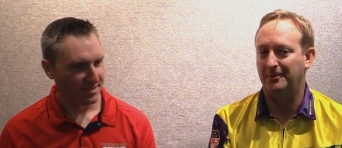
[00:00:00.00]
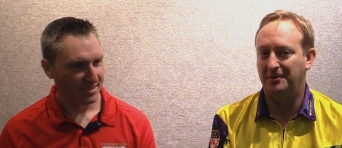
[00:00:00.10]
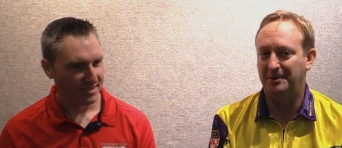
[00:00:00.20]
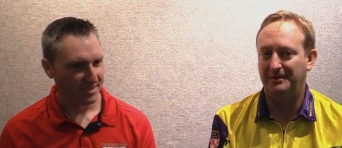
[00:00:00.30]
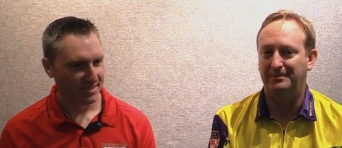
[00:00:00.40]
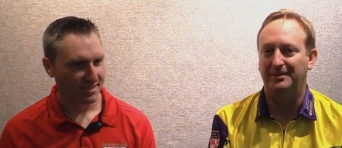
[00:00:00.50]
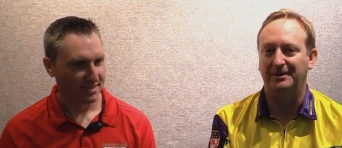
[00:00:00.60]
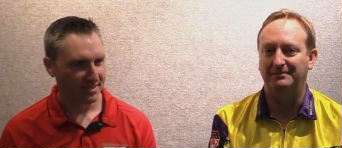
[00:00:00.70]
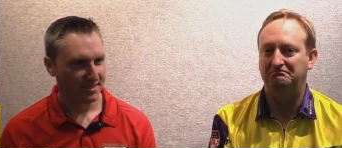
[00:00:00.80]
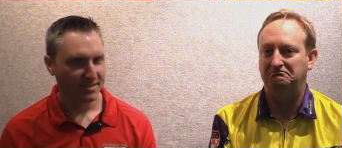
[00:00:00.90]
Speaker 1: work,
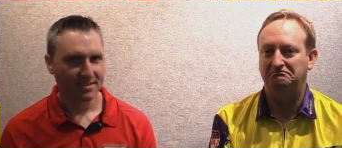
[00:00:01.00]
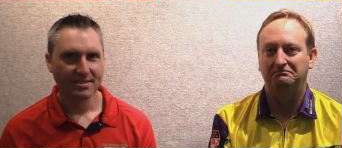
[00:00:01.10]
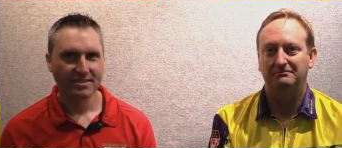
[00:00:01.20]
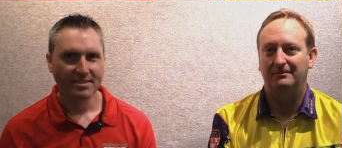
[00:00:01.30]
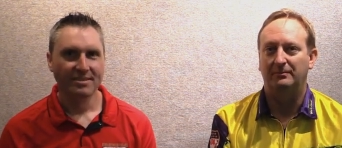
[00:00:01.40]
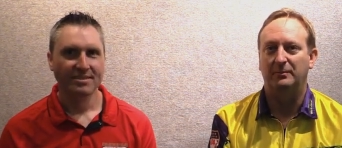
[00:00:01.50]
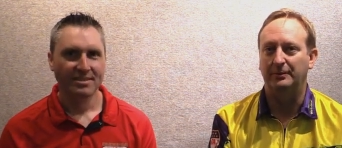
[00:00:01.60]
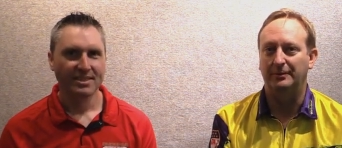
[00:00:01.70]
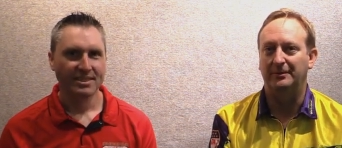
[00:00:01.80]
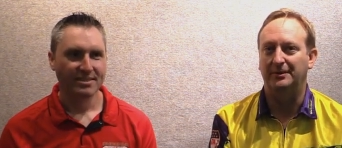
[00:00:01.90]
but
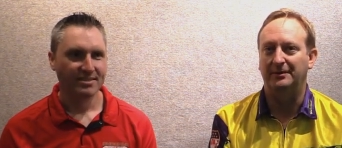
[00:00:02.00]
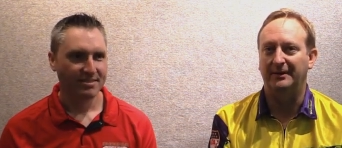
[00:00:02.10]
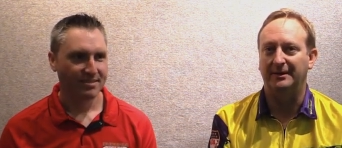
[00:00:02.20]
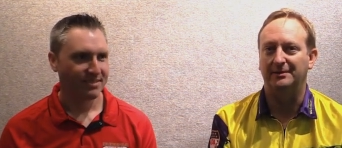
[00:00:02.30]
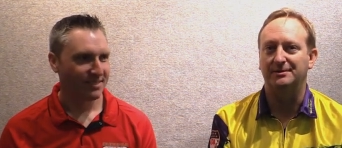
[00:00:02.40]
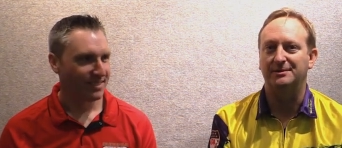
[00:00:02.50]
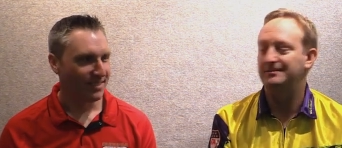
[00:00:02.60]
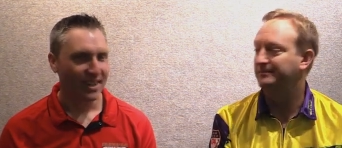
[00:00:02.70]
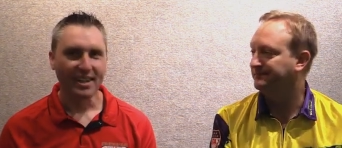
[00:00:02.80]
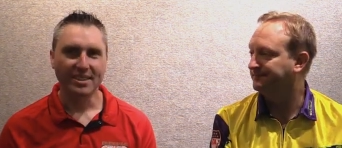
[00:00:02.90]
we wouldn't want to do anything else.
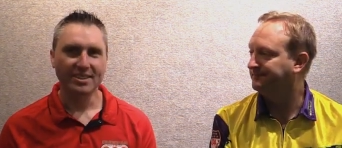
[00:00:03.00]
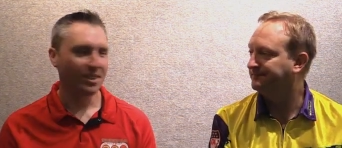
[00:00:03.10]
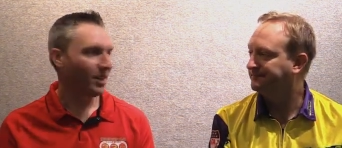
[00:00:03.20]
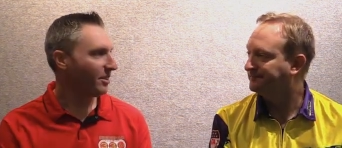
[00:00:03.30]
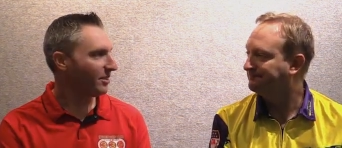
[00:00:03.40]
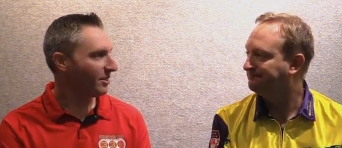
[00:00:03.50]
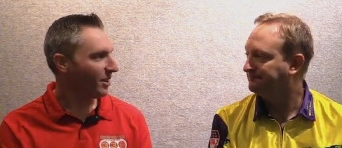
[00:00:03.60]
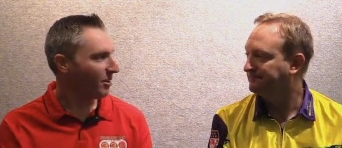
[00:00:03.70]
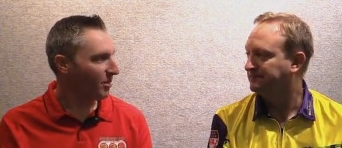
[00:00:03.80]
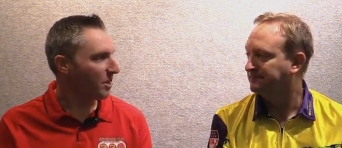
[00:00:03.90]
Speaker 2: Right. It's a great,
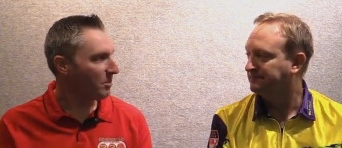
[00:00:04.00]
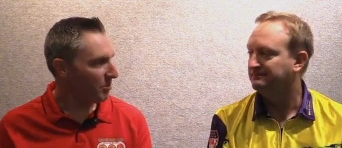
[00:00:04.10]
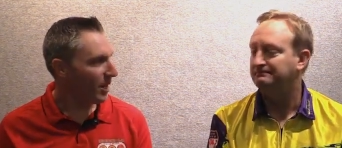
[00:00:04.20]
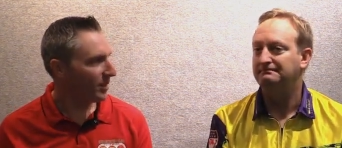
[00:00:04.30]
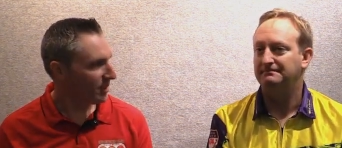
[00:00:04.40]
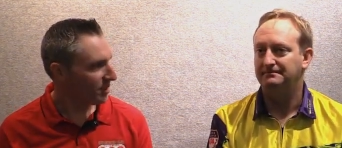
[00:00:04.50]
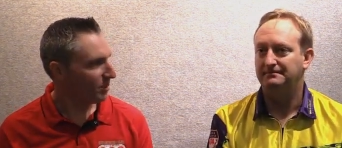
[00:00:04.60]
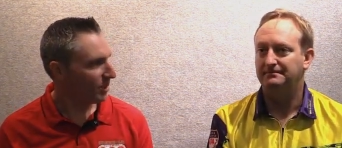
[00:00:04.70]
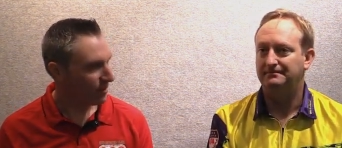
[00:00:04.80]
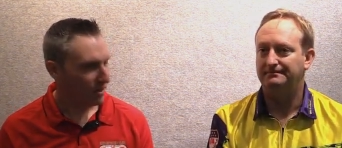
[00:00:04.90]
great family bonding
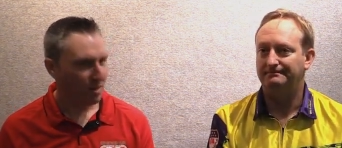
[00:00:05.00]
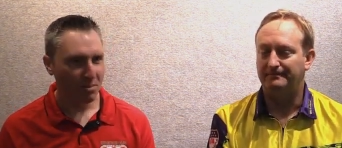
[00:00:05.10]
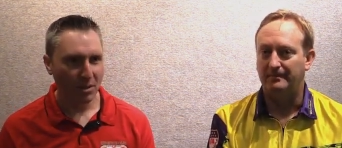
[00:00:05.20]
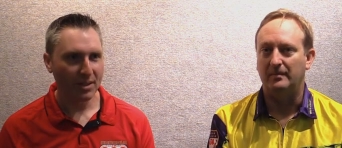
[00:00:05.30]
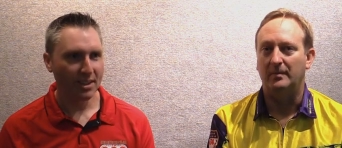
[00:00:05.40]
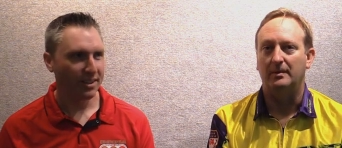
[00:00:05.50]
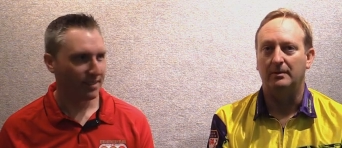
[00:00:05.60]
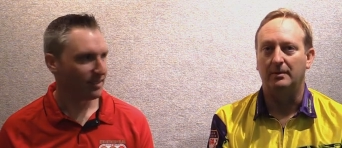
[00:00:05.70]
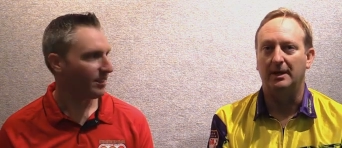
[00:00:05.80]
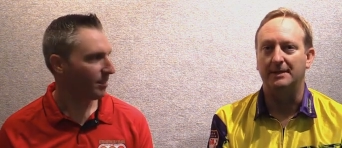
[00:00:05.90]
experience for everybody,
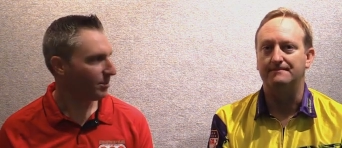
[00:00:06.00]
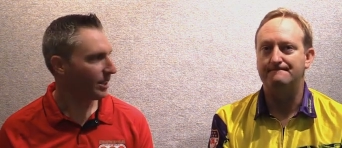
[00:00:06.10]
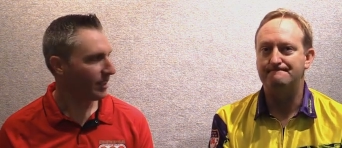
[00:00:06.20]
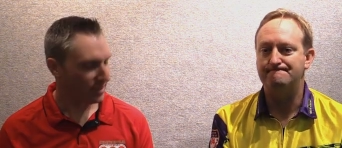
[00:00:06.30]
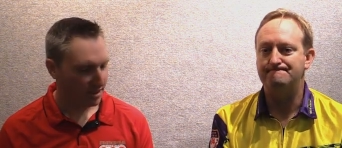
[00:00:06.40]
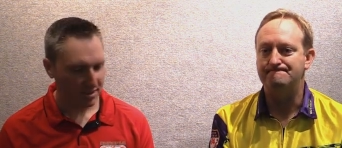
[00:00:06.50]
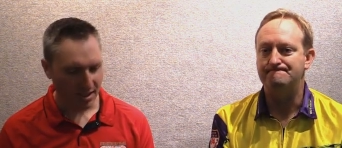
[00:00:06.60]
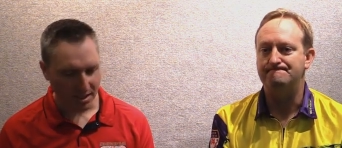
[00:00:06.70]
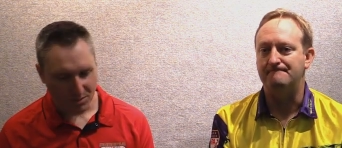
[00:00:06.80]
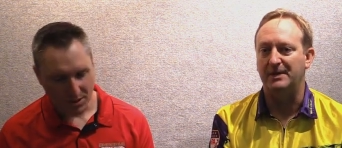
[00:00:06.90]
and right. everybody has a good
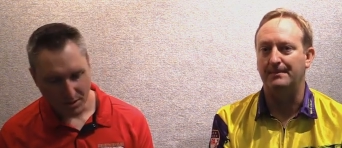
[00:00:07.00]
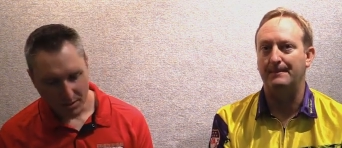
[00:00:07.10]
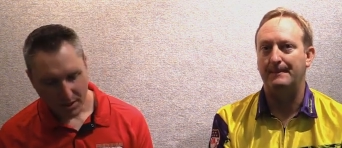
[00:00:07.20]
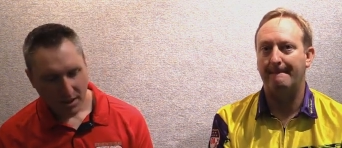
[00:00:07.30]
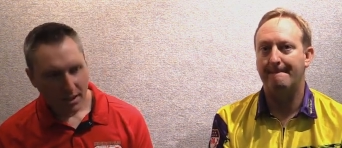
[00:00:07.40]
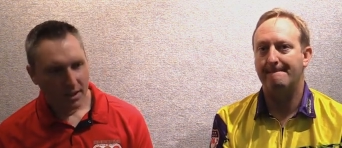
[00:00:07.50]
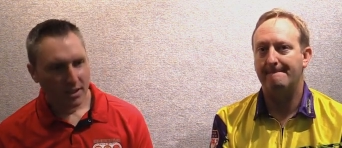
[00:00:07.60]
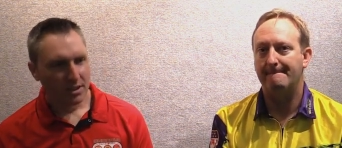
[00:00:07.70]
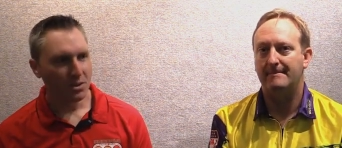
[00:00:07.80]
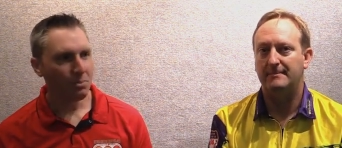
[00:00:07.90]
time. So,
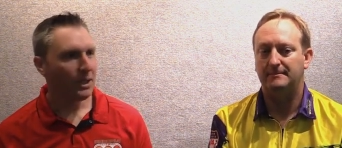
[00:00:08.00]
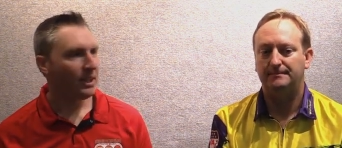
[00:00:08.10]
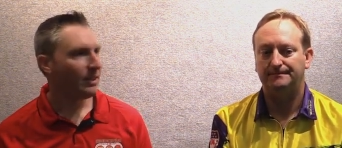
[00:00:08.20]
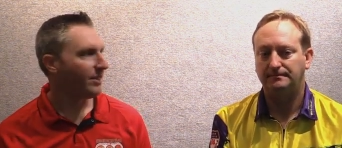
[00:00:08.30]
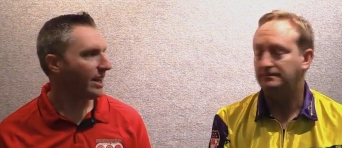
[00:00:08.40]
yeah. so speaking of